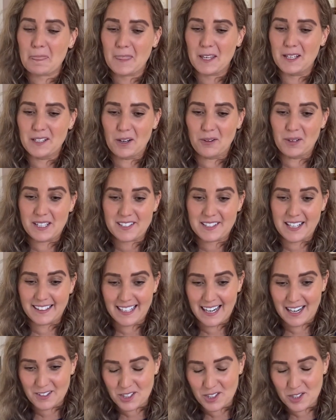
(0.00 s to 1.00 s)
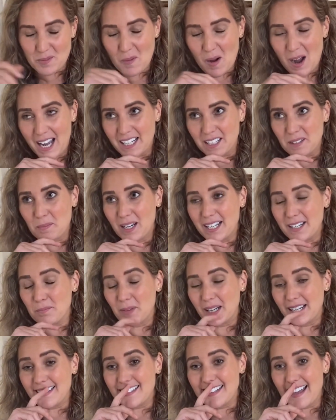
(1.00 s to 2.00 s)
I say the anxious mind,
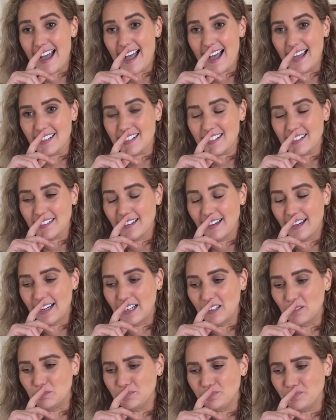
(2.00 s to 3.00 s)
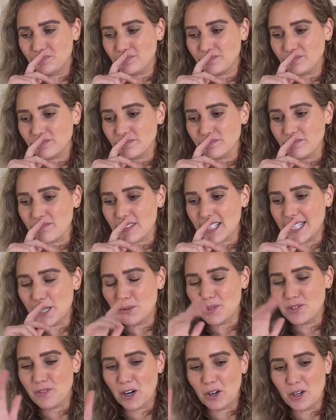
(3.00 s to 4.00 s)
my dad, he
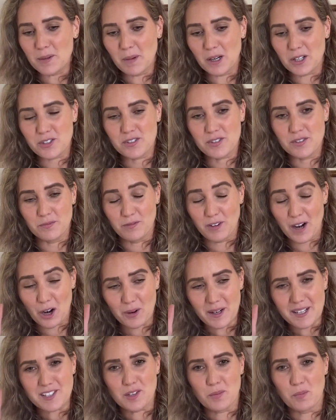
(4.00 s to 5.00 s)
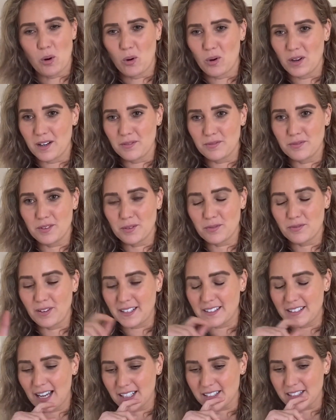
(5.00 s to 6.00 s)
was very supportive, a
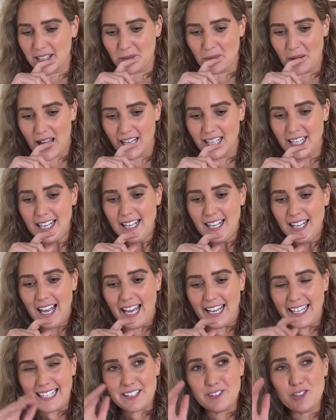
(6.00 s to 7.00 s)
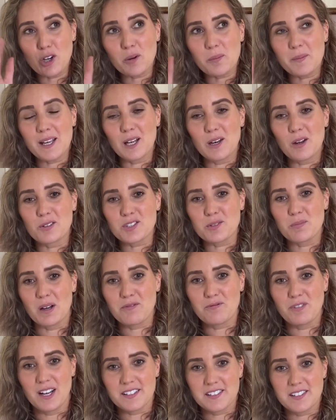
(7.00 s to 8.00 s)
fantastic man. And he took me along to my
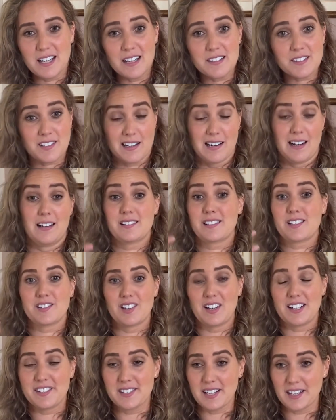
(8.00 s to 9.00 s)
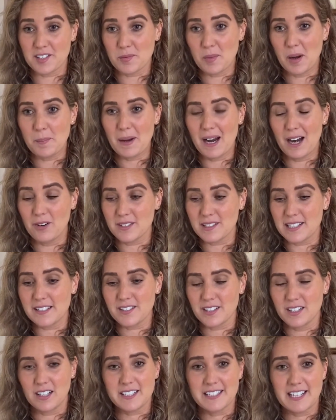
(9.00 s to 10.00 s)
first dance class because I'd said to my parents,
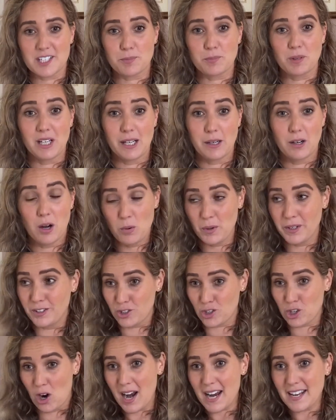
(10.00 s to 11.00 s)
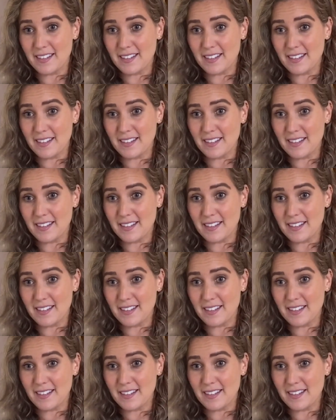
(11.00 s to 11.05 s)
listen, I want to try